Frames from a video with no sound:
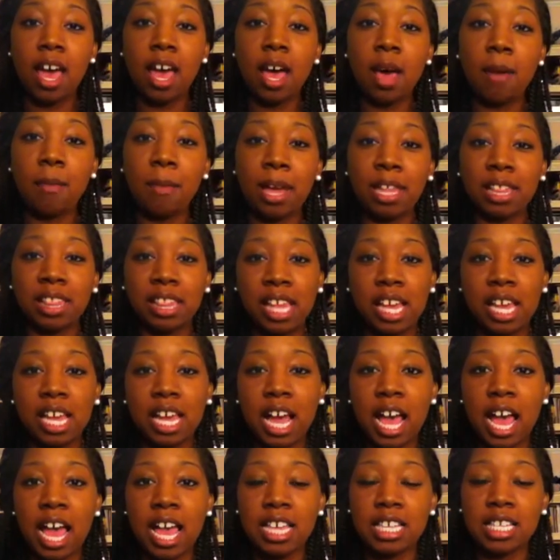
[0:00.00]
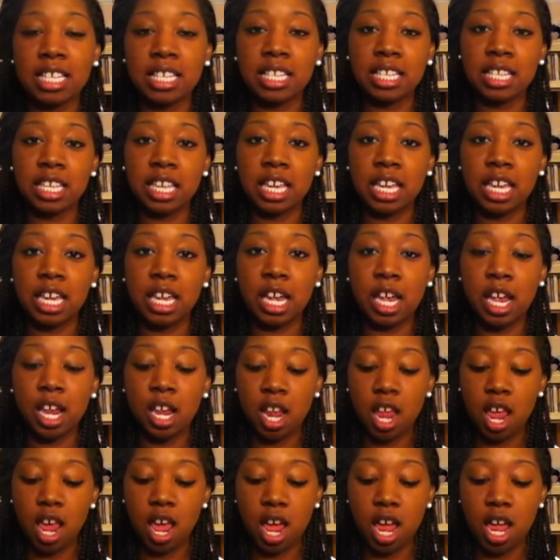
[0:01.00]
I think I
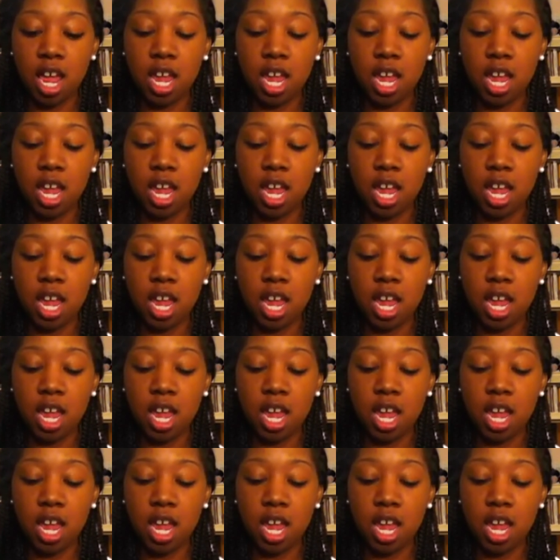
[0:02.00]
seen